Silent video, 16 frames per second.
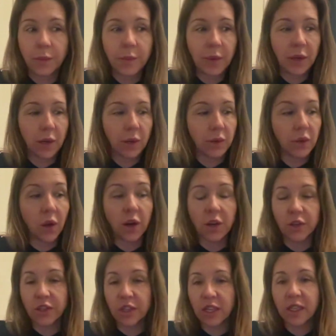you know,
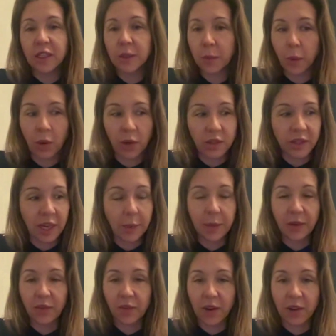large esports
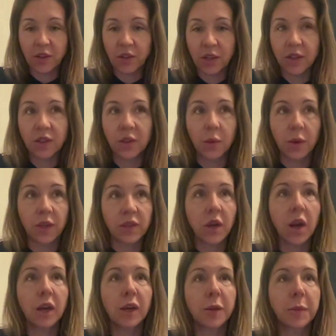gaming franchise you want to
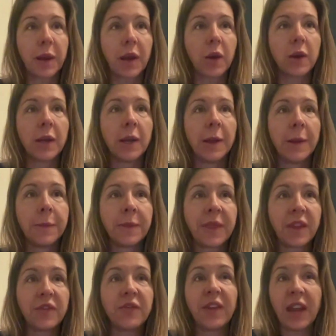talk about,
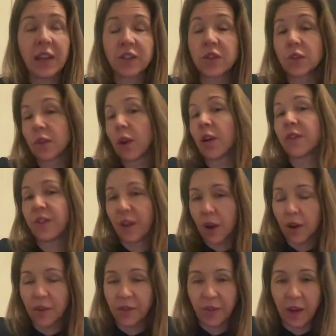the fans
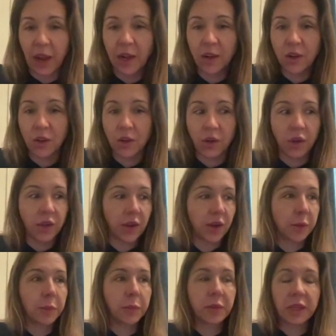are fanatical. They're
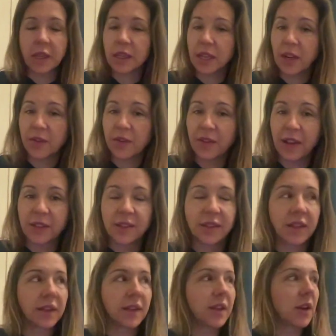completely
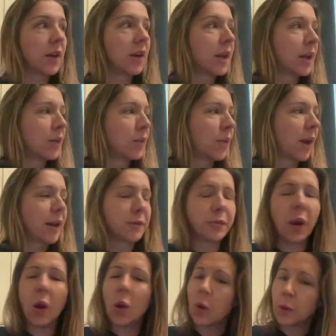invested. They're writing
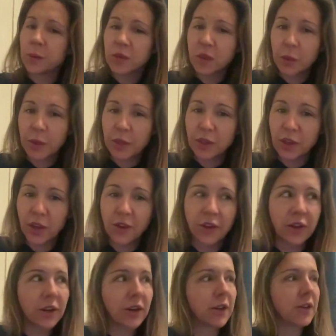poems to each
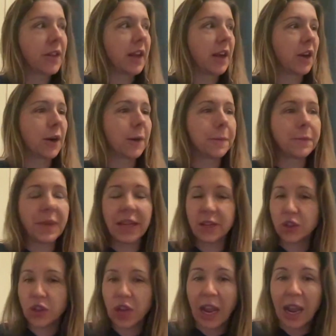other. They're
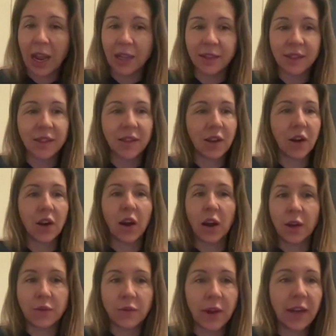in chats. They're
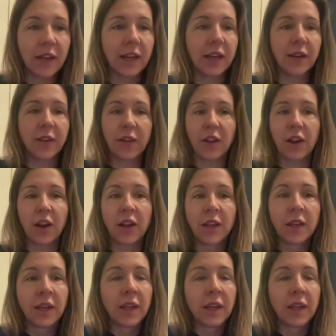on Reddit. They're,